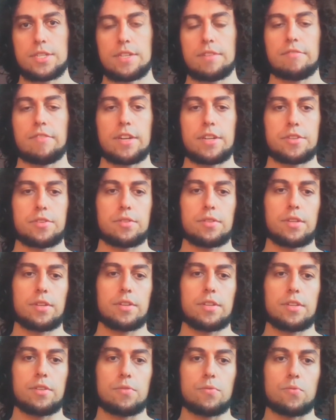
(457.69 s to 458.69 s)
eventually
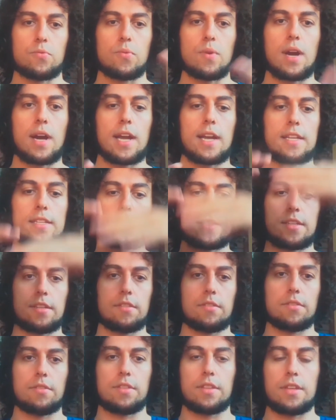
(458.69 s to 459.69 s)
you rise
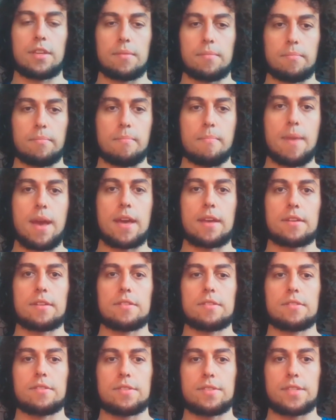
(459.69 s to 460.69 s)
into the meta
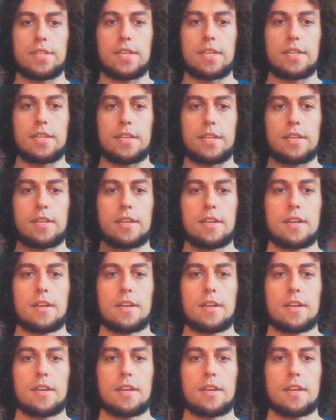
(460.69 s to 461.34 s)
understanding